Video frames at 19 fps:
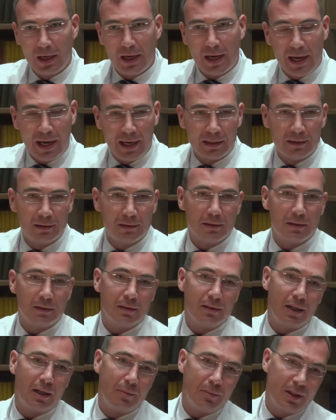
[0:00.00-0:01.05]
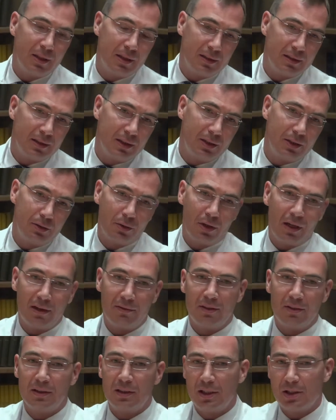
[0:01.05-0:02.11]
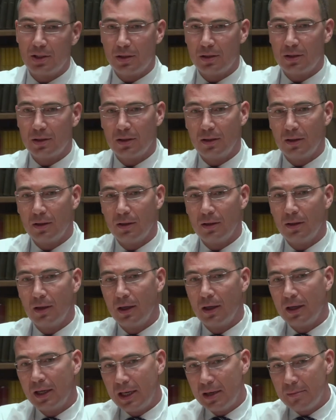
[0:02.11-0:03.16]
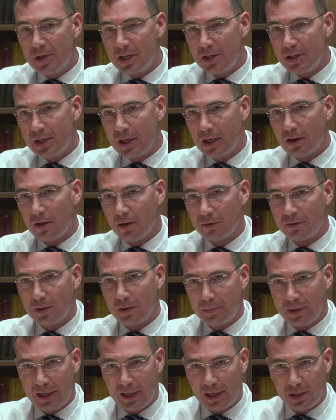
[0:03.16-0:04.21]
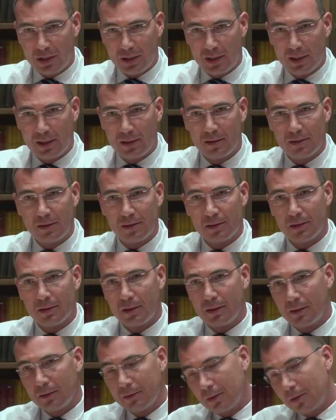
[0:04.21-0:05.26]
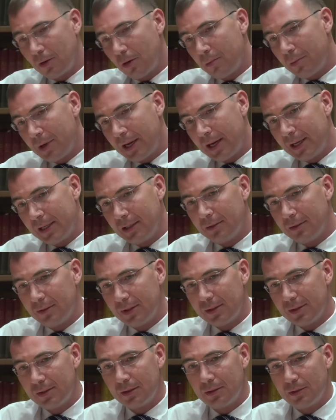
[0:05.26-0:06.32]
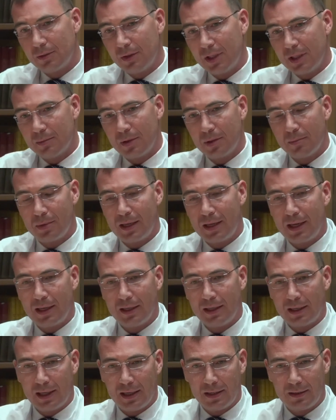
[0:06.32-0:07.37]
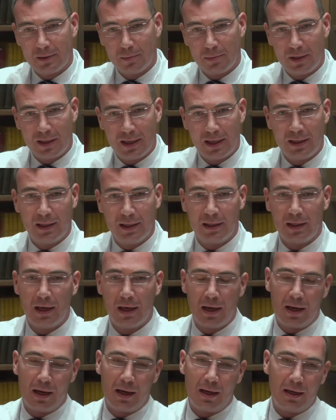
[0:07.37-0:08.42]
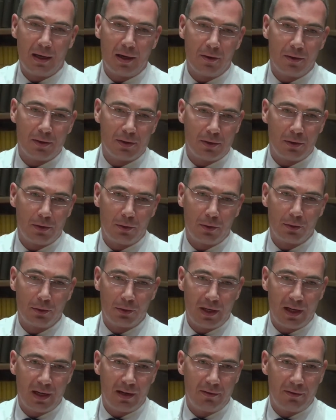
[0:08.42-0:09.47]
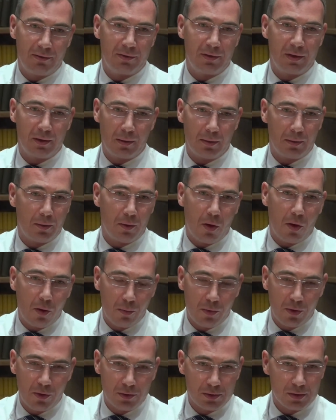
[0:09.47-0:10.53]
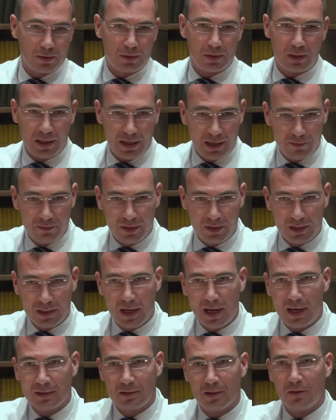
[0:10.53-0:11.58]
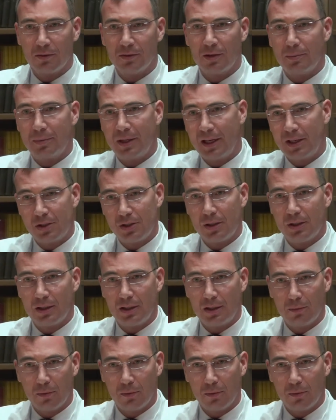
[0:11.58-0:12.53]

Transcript: and the ability to have a digital imaging of the patients, combine it with the treatment planning, and the planning allows you to have almost every data of the patient in